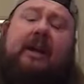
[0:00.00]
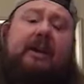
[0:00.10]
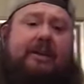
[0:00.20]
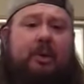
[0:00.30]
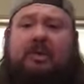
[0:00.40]

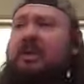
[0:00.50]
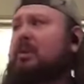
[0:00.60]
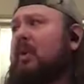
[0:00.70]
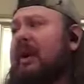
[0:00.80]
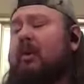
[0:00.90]
Don't
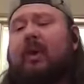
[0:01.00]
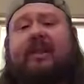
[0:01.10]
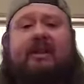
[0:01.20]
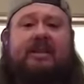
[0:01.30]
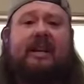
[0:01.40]
swing when
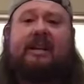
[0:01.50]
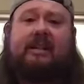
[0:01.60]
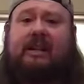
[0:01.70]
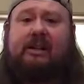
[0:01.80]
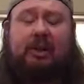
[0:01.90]
there's
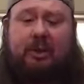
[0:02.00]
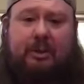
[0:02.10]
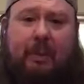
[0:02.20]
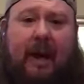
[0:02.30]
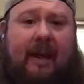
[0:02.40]
anything close
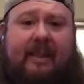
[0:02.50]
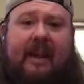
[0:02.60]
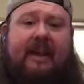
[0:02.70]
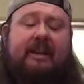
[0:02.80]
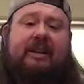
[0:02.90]
by
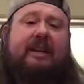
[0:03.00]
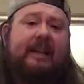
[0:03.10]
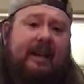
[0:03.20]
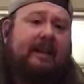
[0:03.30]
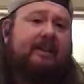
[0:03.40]
that you can
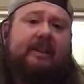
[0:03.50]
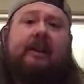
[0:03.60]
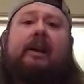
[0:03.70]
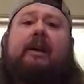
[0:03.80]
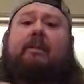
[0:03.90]
hit.
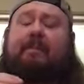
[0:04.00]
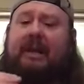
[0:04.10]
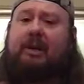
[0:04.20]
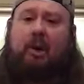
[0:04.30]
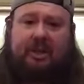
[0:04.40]

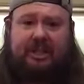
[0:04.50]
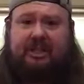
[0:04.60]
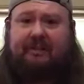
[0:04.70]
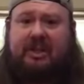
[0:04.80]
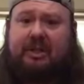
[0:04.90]
Be
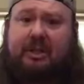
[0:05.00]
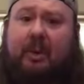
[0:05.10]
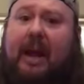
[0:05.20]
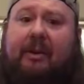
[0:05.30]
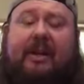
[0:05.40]
cautious of your
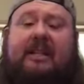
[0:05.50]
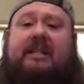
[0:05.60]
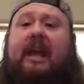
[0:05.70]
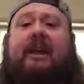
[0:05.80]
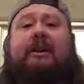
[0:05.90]
surroundings,
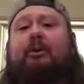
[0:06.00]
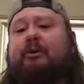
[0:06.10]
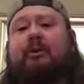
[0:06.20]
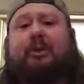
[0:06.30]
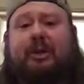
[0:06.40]
and don't
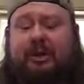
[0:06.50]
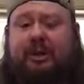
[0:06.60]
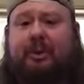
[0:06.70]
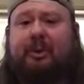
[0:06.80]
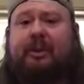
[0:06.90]
throw your
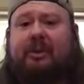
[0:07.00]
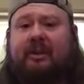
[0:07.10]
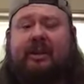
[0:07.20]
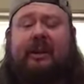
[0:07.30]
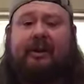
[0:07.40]

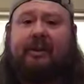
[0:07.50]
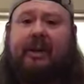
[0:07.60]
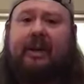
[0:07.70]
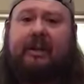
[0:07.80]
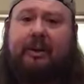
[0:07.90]
shoulder,
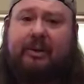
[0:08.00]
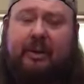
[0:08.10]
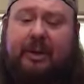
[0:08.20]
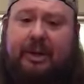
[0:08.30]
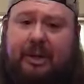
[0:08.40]
don't
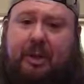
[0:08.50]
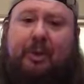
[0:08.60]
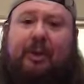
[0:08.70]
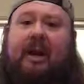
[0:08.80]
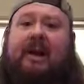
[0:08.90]
throw your
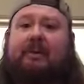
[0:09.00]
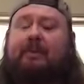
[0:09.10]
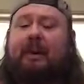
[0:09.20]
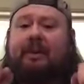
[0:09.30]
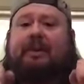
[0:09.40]
shoulder out
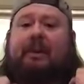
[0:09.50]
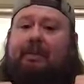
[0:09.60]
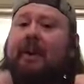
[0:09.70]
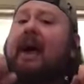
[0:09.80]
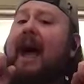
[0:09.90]
punching,
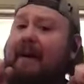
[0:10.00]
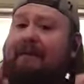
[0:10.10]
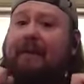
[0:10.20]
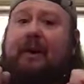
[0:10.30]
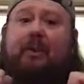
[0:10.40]
but
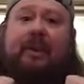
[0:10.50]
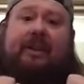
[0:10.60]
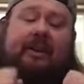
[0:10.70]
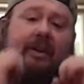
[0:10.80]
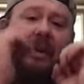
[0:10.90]
have fun with
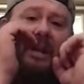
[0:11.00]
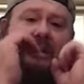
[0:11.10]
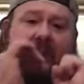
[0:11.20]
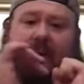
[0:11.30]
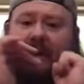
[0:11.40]
it, okay?
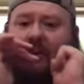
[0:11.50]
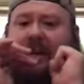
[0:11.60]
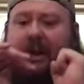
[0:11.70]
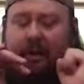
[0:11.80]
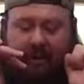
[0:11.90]
So here we
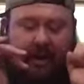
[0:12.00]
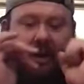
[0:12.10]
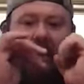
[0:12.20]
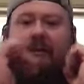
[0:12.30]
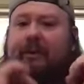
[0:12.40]
go.
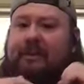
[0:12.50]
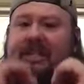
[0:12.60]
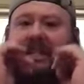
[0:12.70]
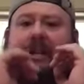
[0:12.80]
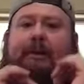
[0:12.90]
From a
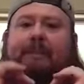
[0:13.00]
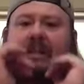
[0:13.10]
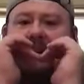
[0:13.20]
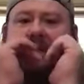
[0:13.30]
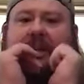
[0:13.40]
seated
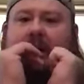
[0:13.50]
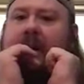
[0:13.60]
position,